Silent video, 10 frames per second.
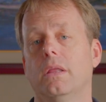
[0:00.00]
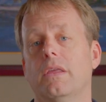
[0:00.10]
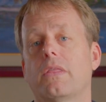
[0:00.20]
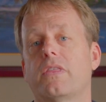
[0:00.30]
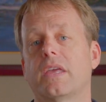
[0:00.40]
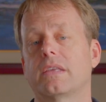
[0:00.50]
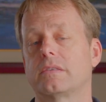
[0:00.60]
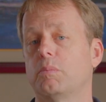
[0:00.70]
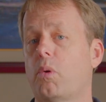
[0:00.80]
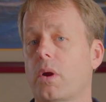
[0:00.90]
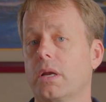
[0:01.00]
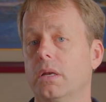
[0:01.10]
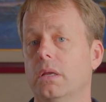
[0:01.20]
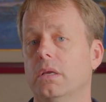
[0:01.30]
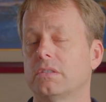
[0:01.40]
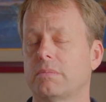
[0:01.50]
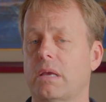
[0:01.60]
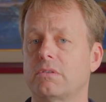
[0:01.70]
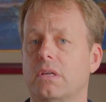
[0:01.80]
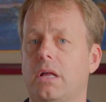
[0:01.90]
The other thing that's important,
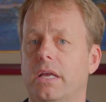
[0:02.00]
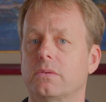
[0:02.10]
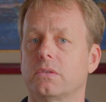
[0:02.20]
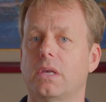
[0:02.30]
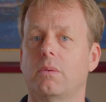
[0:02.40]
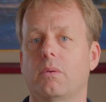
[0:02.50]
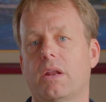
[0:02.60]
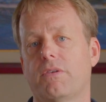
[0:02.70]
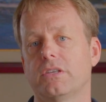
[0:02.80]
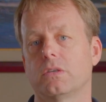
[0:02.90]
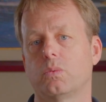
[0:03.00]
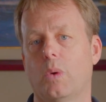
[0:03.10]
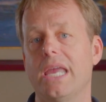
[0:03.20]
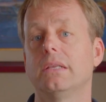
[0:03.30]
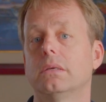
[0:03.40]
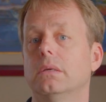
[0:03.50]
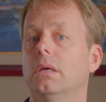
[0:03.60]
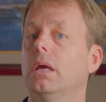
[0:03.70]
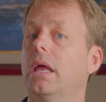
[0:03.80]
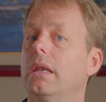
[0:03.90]
sometimes clients will say, well, what if I just wait
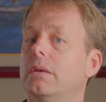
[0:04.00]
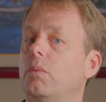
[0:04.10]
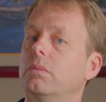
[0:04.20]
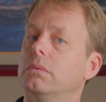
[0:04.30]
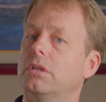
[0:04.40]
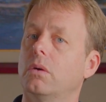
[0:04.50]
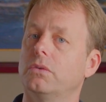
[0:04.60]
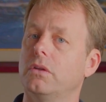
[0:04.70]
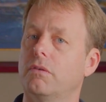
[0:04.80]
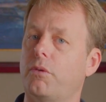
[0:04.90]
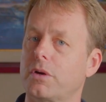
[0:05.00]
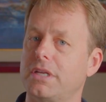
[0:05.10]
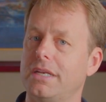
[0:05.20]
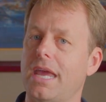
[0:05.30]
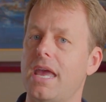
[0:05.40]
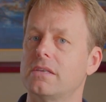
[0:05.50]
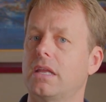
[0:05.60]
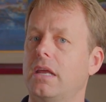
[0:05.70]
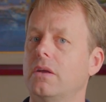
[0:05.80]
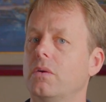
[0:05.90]
and don't do the 14 days
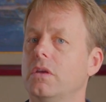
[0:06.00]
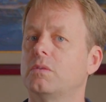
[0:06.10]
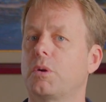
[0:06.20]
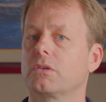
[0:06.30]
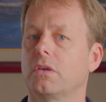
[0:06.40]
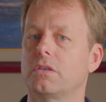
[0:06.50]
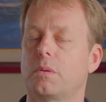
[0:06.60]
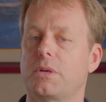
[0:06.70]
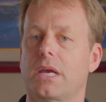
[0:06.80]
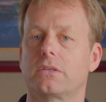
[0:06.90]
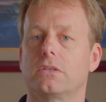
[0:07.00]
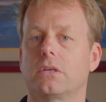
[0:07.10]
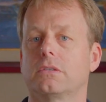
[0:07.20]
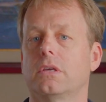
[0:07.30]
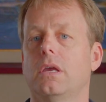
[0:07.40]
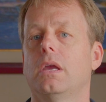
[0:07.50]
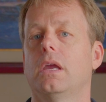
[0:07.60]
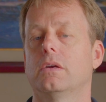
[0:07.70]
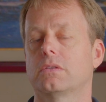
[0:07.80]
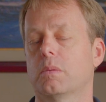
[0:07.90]
and I don't use personal injury protection insurance?
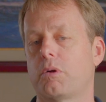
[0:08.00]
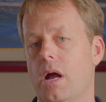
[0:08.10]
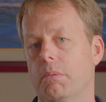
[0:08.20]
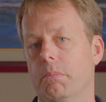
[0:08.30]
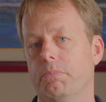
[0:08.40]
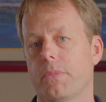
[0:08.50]
Here's the problem.